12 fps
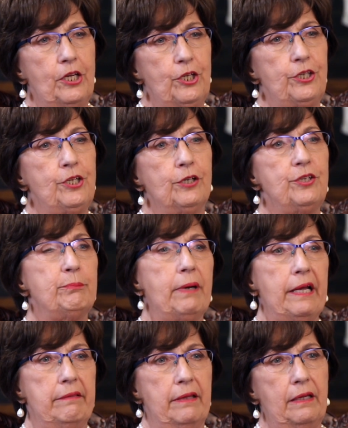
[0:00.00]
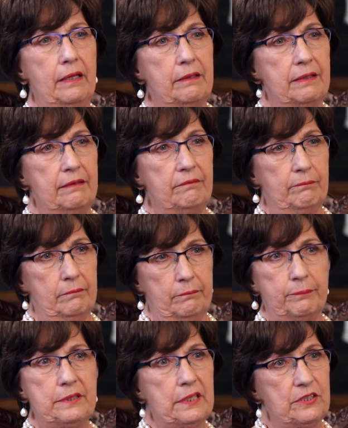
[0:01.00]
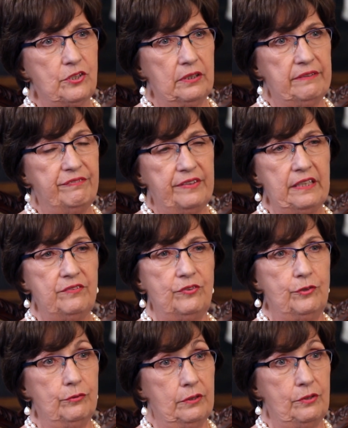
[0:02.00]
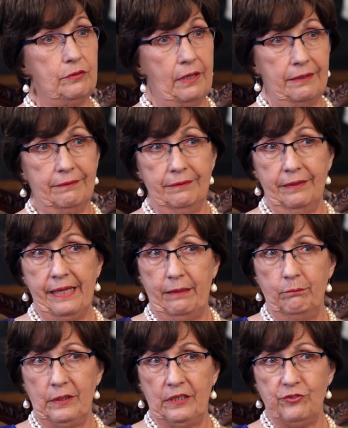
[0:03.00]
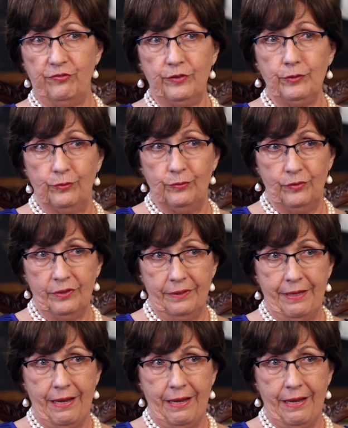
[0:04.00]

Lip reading: you bite the hand that potentially feeds you and you're not going to get much food.